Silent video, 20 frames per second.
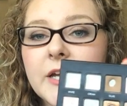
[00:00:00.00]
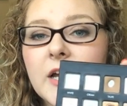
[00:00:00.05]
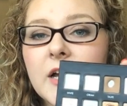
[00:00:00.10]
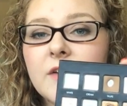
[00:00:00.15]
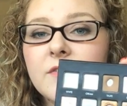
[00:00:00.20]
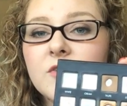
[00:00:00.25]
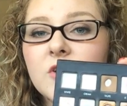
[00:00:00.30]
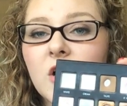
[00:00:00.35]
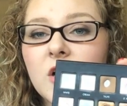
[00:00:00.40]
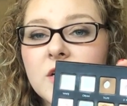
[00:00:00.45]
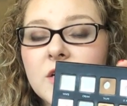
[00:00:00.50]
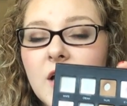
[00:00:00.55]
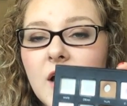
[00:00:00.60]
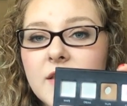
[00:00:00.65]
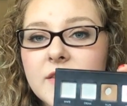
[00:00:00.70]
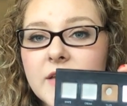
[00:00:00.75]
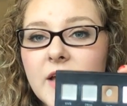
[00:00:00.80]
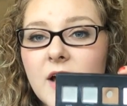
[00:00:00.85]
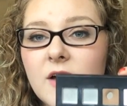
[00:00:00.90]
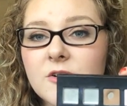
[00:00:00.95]
I have Garnet
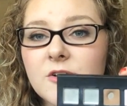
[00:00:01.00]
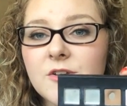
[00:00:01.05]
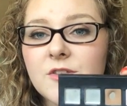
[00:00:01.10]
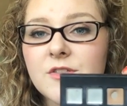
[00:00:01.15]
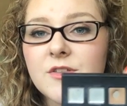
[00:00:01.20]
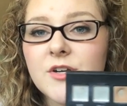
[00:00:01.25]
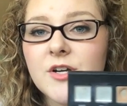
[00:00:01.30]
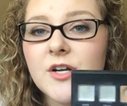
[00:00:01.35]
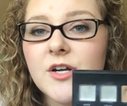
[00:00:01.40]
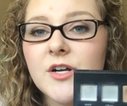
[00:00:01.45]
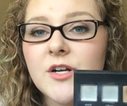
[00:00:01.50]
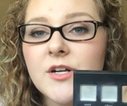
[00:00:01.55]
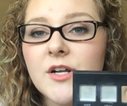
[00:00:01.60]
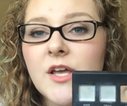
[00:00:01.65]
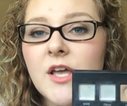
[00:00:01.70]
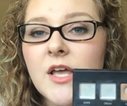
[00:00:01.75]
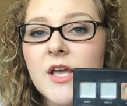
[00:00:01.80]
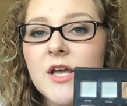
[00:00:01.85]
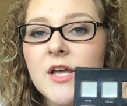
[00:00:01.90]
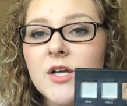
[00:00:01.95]
on the outer third,
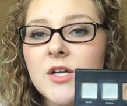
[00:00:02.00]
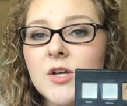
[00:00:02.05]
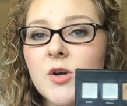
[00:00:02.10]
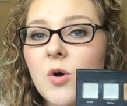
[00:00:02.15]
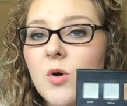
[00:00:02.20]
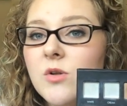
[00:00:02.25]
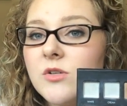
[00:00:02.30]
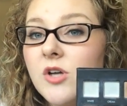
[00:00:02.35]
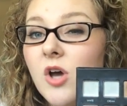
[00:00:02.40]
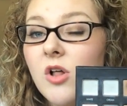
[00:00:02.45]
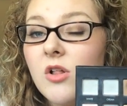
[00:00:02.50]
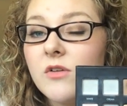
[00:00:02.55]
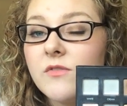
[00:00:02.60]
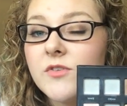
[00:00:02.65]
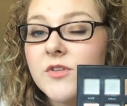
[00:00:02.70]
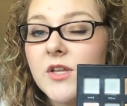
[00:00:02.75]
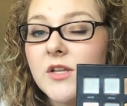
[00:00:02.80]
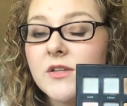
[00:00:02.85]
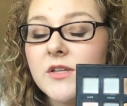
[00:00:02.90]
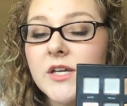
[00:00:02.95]
Gold all
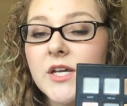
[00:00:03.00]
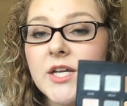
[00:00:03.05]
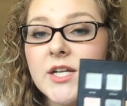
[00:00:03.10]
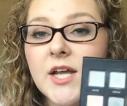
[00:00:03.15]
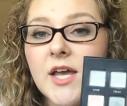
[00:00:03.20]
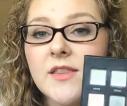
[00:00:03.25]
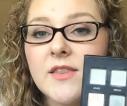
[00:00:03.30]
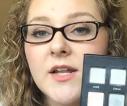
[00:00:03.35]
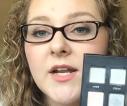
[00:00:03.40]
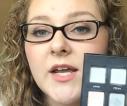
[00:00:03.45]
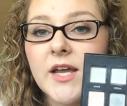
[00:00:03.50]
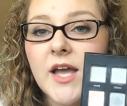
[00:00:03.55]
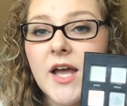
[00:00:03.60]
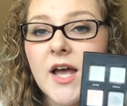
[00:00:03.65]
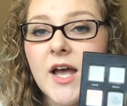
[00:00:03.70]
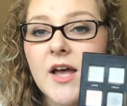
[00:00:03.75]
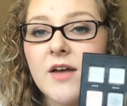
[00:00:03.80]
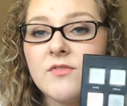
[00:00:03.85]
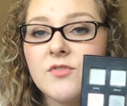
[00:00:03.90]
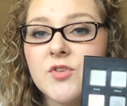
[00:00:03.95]
over the lid, and then I
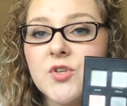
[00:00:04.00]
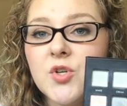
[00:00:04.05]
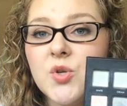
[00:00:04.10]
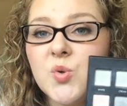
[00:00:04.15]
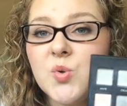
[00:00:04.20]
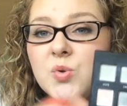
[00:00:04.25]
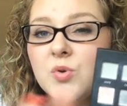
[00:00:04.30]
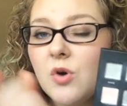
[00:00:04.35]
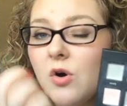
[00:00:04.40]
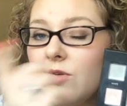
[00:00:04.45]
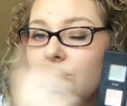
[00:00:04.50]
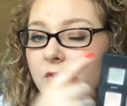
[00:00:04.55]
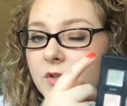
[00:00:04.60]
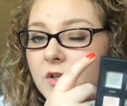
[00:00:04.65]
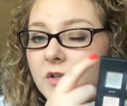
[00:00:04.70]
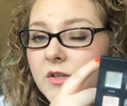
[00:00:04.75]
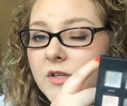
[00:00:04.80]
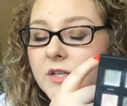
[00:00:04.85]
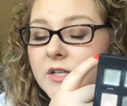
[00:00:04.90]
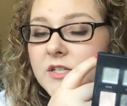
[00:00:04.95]
have Nude over
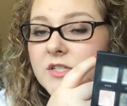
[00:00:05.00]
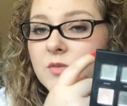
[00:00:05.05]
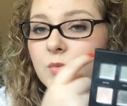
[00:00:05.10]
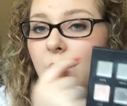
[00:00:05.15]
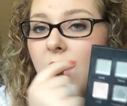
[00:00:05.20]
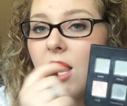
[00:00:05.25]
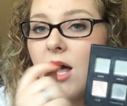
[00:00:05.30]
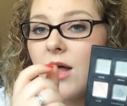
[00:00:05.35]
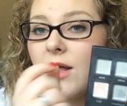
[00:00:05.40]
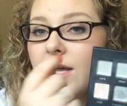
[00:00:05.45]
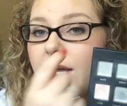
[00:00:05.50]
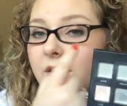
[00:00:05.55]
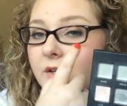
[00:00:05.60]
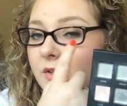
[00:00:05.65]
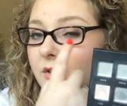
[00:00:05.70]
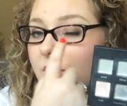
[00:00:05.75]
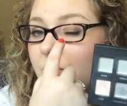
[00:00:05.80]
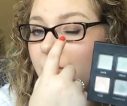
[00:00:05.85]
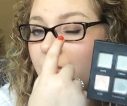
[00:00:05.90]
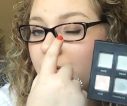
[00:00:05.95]
the lid as well,
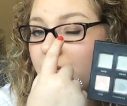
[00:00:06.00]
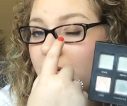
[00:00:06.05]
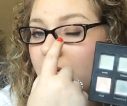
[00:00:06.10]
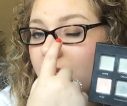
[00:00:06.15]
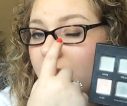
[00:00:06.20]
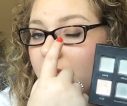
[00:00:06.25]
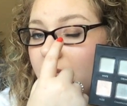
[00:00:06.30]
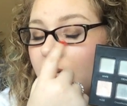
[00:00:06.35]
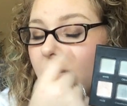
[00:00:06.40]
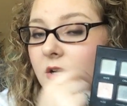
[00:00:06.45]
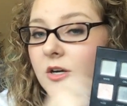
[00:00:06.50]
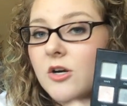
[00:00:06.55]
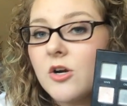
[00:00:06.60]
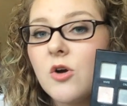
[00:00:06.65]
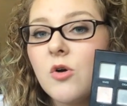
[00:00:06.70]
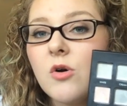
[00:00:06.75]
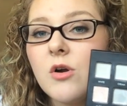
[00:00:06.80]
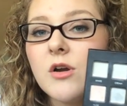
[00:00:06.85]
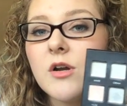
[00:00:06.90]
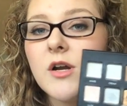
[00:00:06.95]
and Nude in the inner
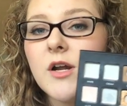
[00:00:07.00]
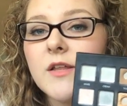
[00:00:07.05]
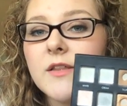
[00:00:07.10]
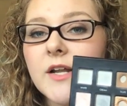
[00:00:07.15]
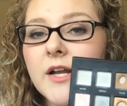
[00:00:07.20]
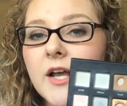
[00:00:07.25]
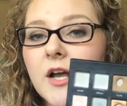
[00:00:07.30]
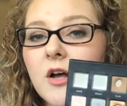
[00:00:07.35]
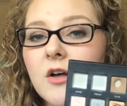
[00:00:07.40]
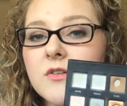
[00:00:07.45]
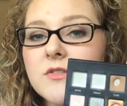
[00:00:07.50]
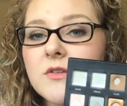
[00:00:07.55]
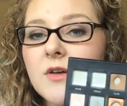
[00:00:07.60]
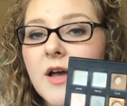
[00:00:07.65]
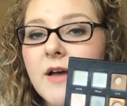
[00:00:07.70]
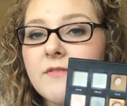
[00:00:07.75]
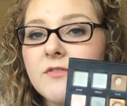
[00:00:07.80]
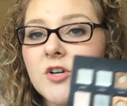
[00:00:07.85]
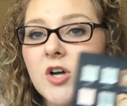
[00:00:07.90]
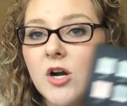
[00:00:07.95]
corner, and then I also
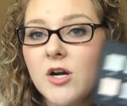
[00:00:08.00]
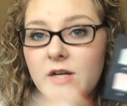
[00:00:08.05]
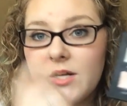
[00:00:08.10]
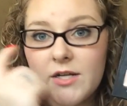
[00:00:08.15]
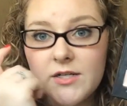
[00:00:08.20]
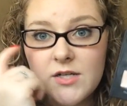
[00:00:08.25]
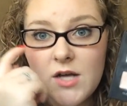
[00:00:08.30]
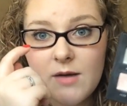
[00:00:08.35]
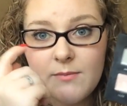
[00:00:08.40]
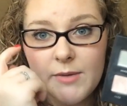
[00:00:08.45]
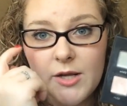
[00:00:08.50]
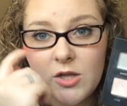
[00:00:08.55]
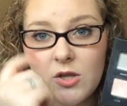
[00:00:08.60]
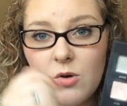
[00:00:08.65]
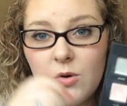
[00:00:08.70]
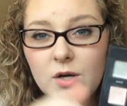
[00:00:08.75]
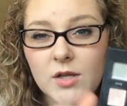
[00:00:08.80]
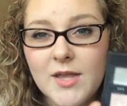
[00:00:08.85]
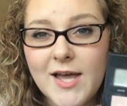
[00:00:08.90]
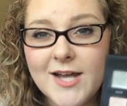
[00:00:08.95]
have Garnet on my
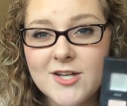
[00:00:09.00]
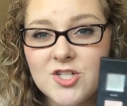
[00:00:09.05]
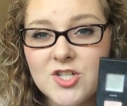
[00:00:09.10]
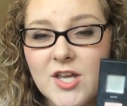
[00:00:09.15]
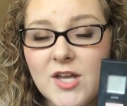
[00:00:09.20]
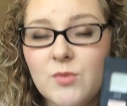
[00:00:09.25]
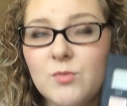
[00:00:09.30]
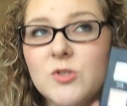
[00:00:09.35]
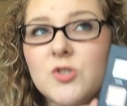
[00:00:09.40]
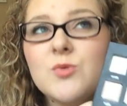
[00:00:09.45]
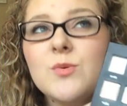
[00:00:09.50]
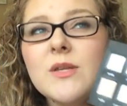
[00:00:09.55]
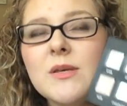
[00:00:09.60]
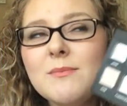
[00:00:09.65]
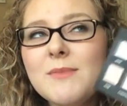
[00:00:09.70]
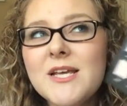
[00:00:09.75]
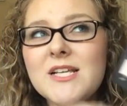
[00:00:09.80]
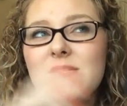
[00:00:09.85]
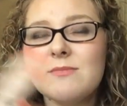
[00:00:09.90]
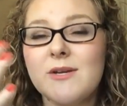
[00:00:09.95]
lower lash line, which really
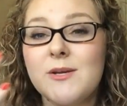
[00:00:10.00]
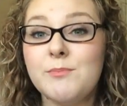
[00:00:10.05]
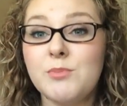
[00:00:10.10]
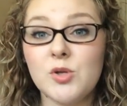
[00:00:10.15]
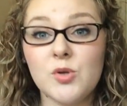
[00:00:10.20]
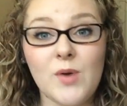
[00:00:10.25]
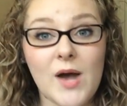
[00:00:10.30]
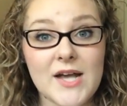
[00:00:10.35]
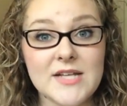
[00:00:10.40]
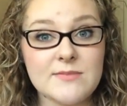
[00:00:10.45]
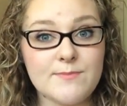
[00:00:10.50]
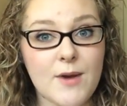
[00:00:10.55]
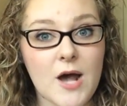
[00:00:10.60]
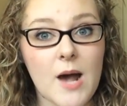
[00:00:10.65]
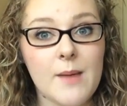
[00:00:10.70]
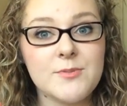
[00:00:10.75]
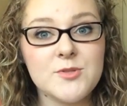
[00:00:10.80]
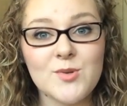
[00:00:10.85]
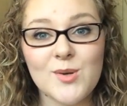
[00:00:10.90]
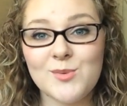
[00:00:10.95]
makes my blue eyes
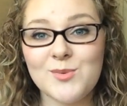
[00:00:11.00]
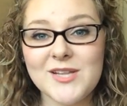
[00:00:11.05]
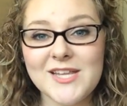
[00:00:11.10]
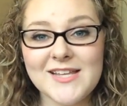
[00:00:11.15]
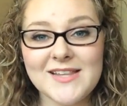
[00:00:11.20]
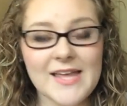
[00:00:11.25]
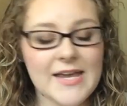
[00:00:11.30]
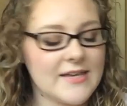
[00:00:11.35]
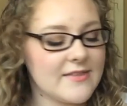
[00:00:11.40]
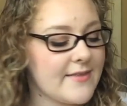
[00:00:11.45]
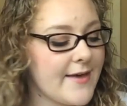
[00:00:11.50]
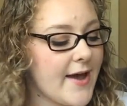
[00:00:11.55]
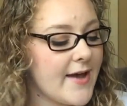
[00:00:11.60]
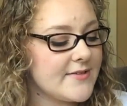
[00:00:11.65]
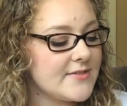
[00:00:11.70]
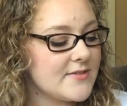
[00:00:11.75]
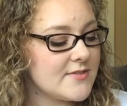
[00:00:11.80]
pop, so I really like that.